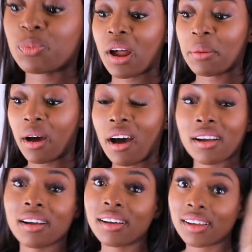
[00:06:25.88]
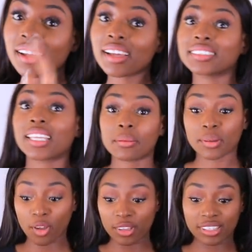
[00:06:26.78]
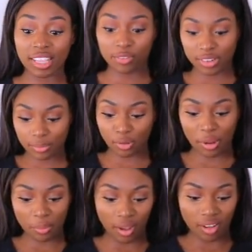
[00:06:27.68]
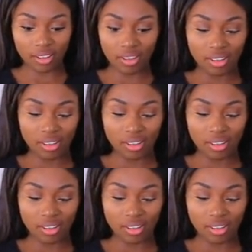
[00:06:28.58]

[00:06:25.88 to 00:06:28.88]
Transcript: Primark. Denim & Co is definitely Primark.